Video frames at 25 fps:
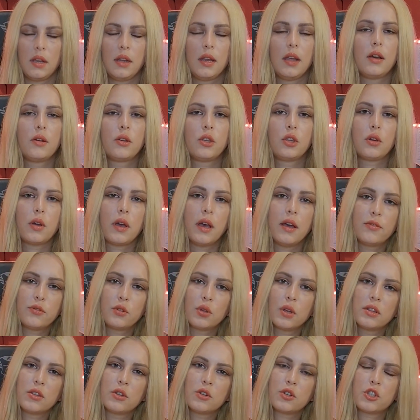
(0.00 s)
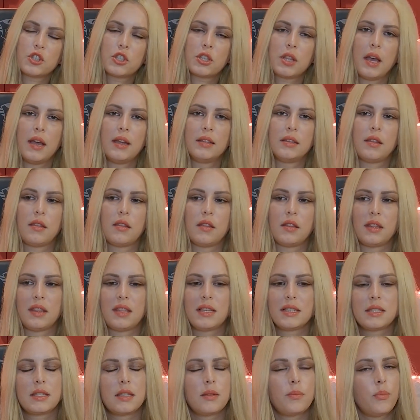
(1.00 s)
Now, you have to understand that
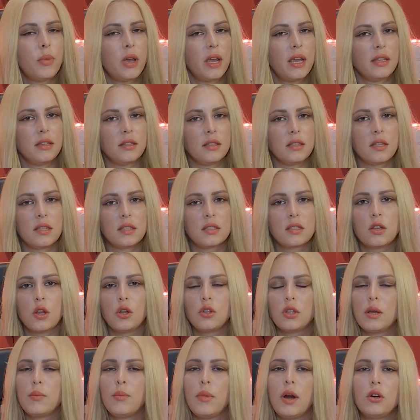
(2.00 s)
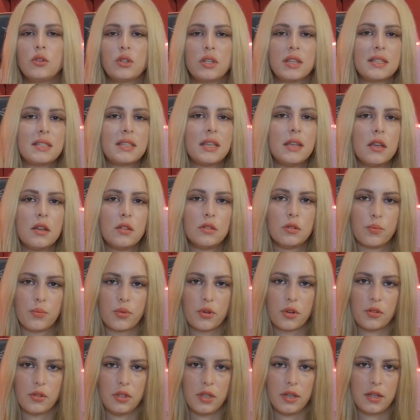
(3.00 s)
this debate is not about a single
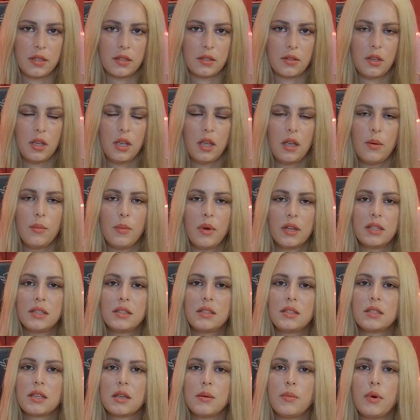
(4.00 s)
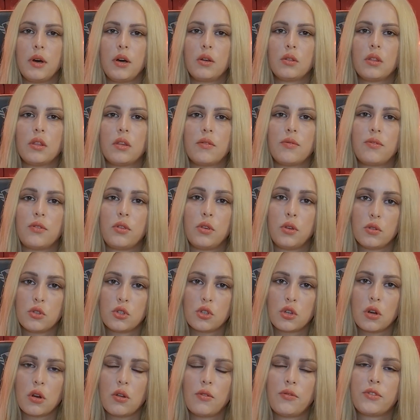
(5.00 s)
product, but it is about the
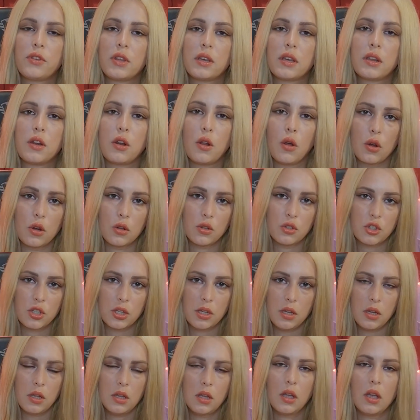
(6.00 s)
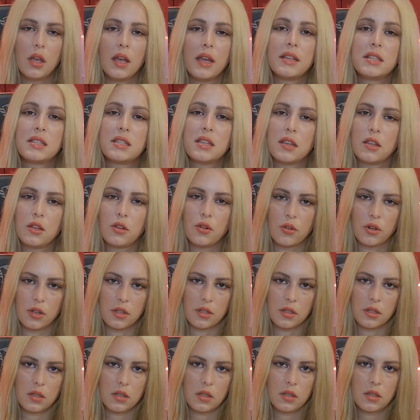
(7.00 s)
future of technology and
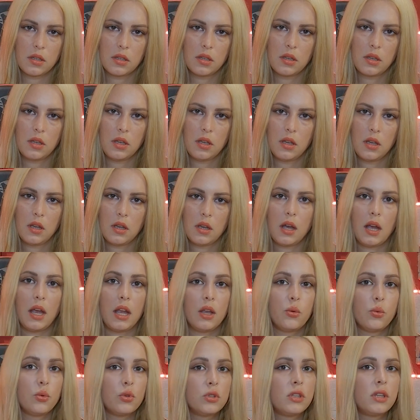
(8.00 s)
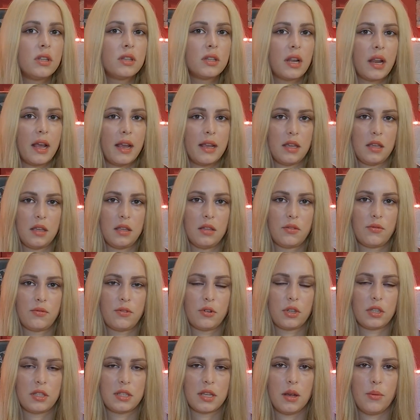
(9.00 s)
security. I wouldn't like it, for
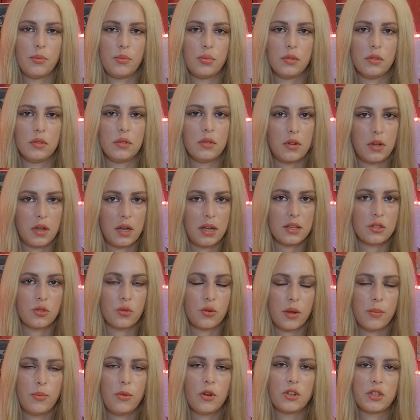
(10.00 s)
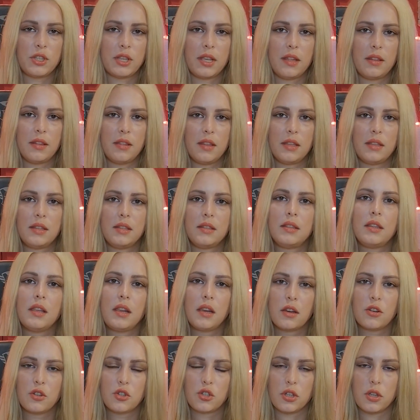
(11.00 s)
example, as Reber said that the
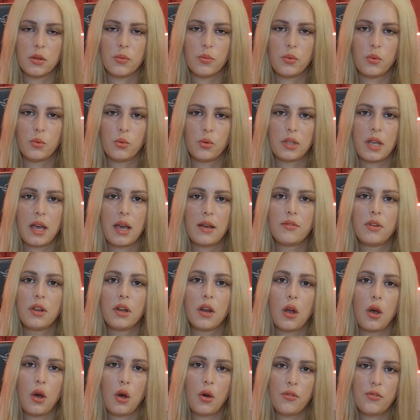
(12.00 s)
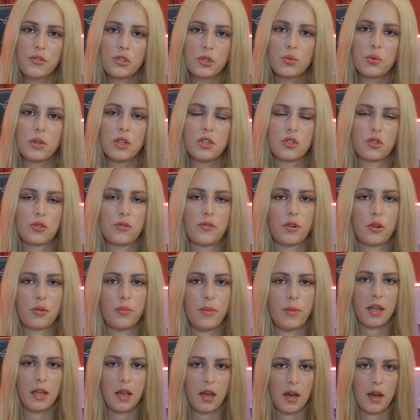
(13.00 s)
dealership would have an off switch for
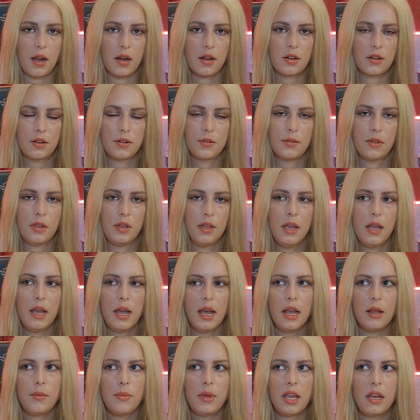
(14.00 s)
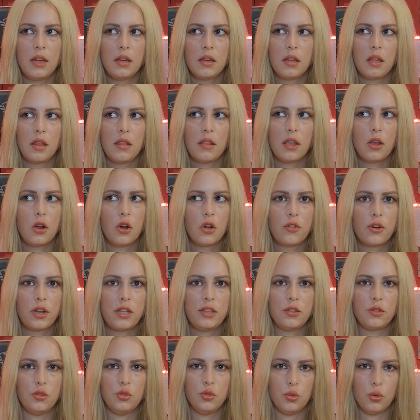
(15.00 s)
car. I mean, they
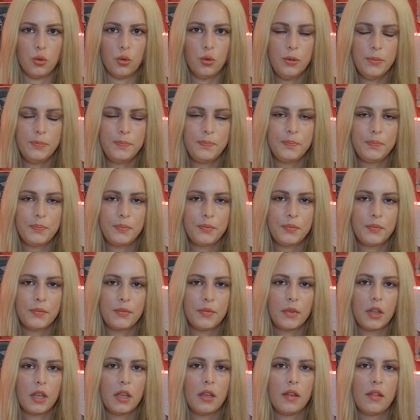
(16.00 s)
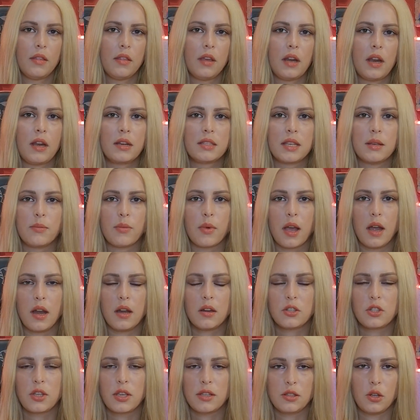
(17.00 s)
already do. There are some
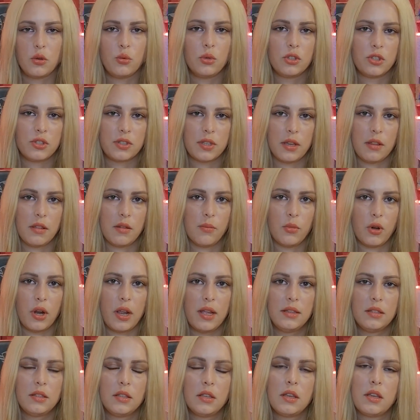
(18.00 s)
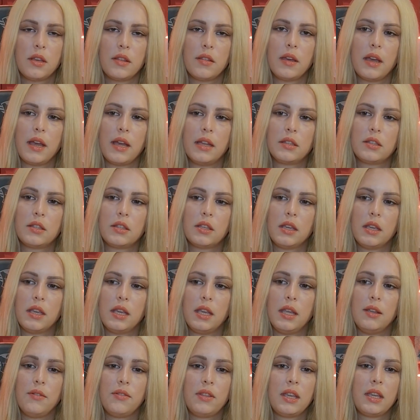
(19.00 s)
cars, I don't want to say the brand, that
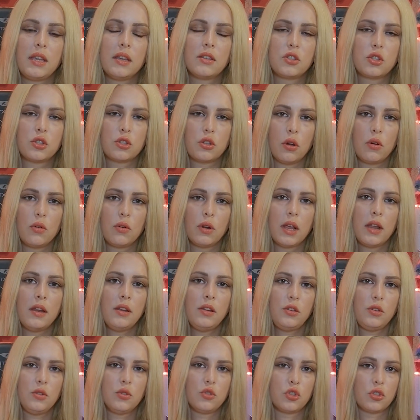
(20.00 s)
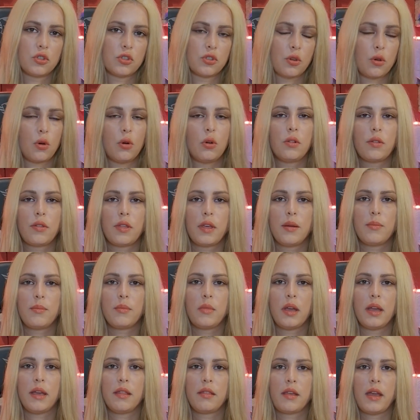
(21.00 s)
if they get stolen, you just call
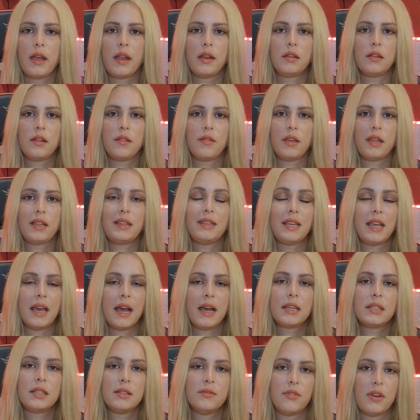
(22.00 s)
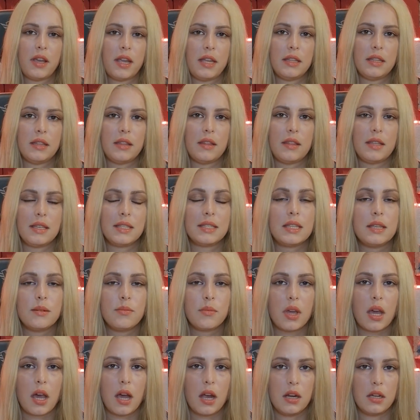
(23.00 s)
them and then they deactivate the
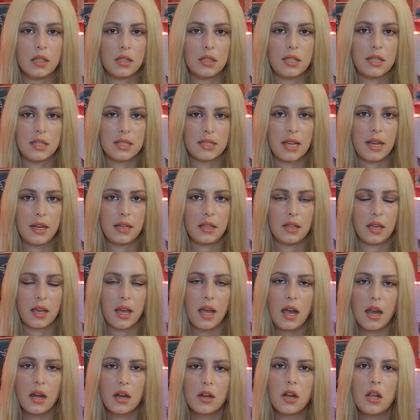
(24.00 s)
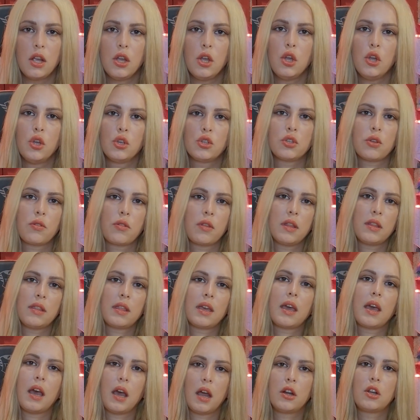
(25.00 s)
SIM card inside the car, so then the
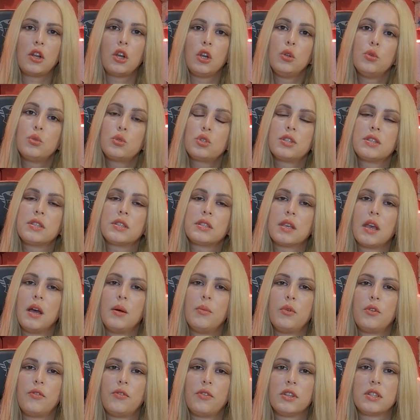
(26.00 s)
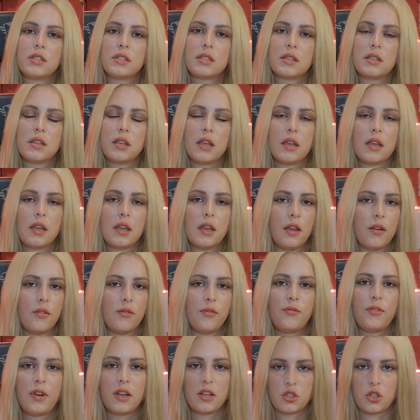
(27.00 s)
car loses some of its
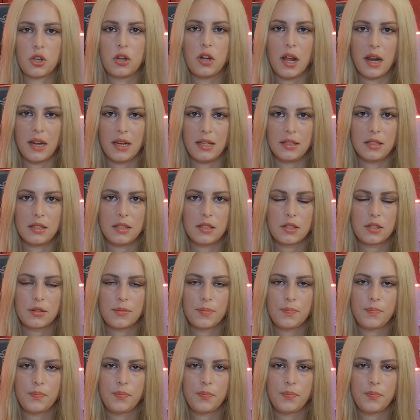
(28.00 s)
functionalities.